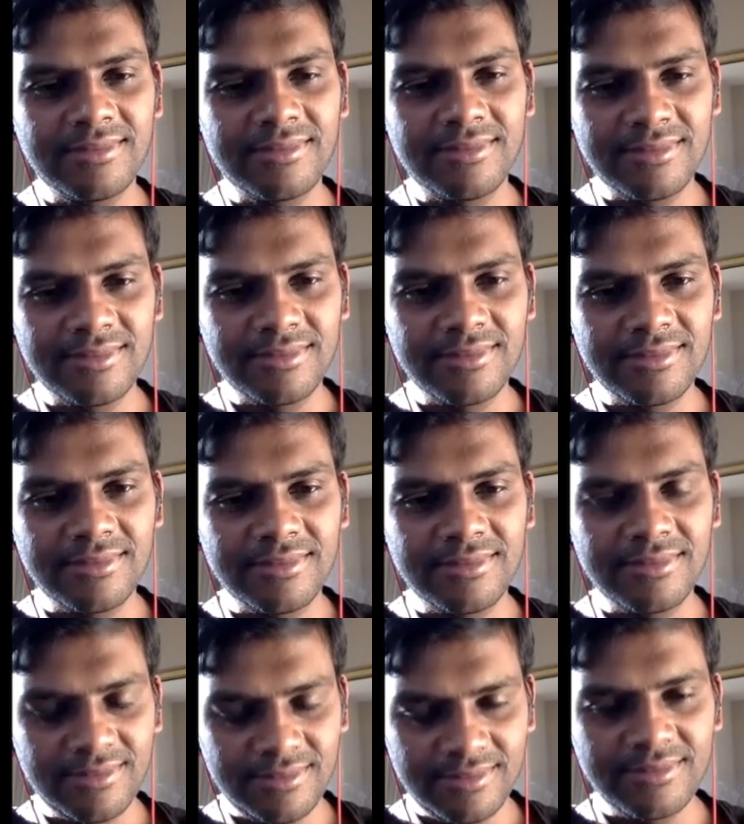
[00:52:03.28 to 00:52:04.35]

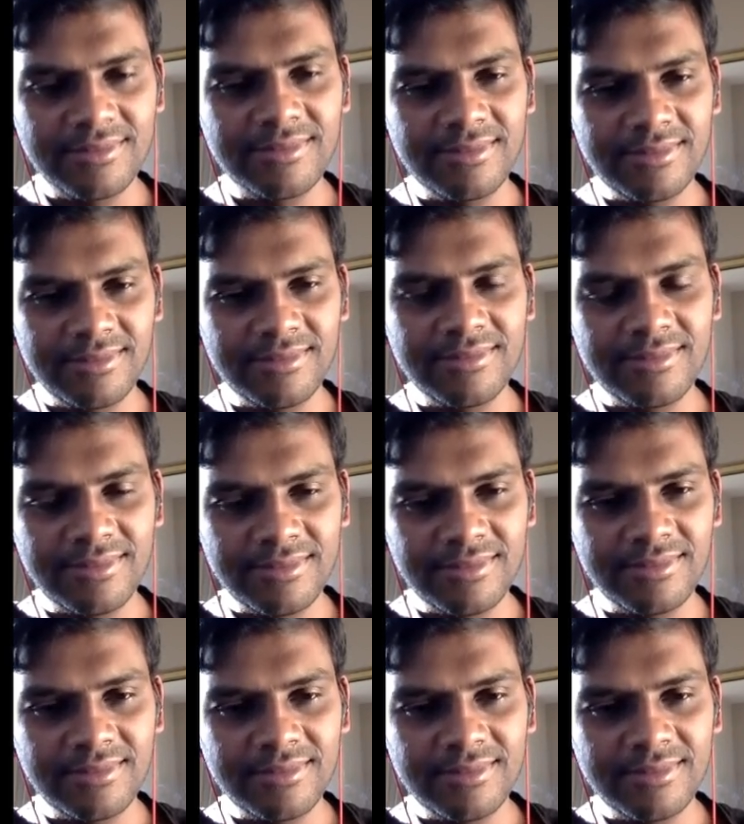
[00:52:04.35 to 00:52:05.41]

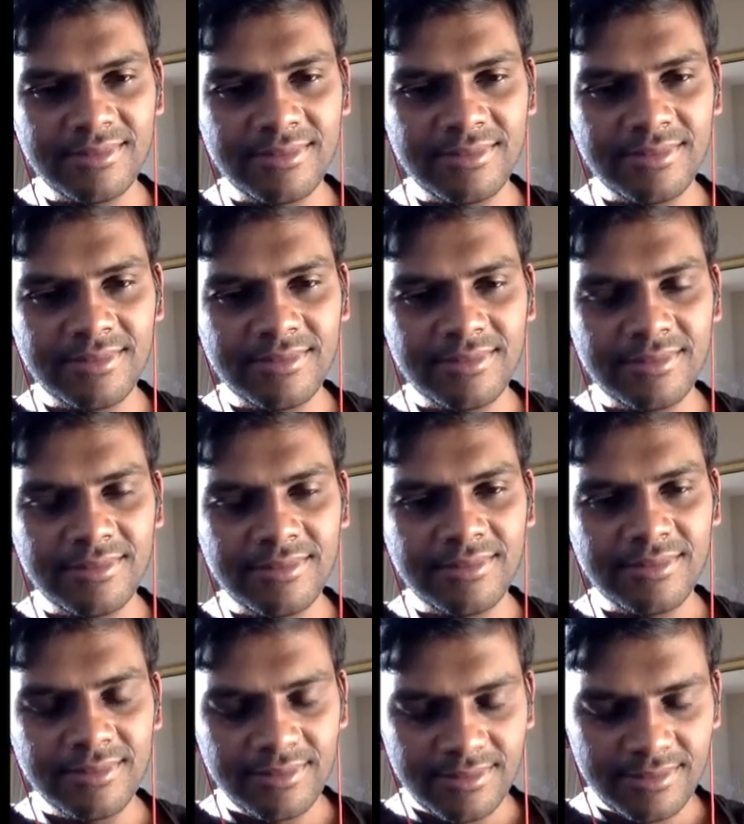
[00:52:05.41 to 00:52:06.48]

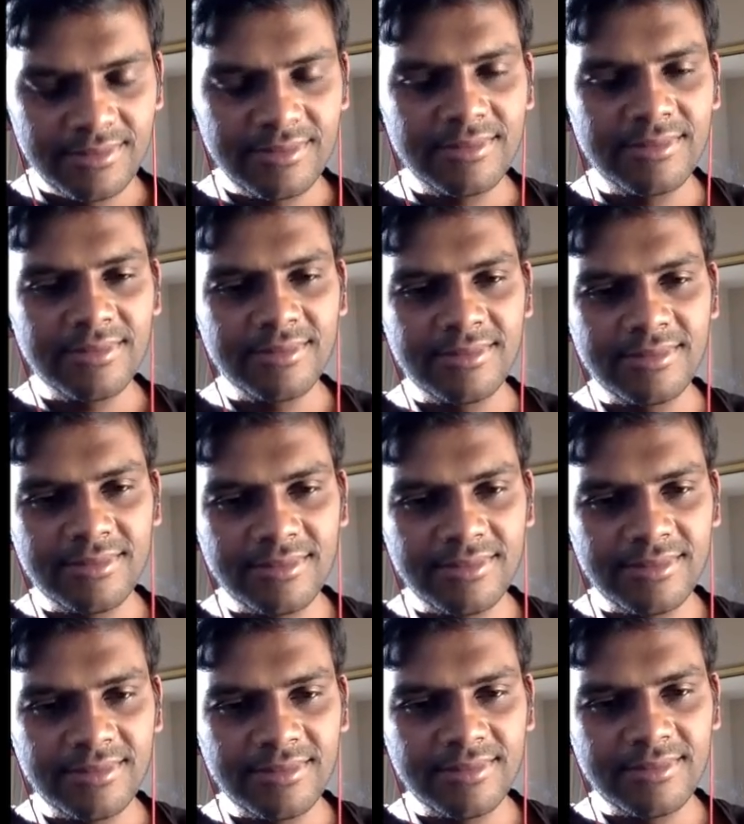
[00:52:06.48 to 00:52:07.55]

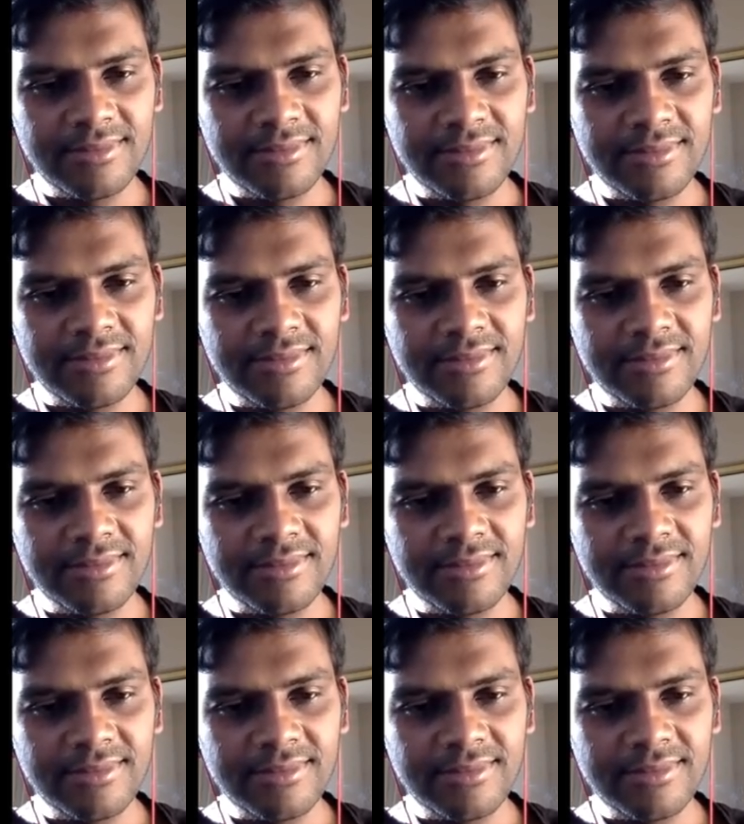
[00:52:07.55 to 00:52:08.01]
This person isn't speaking.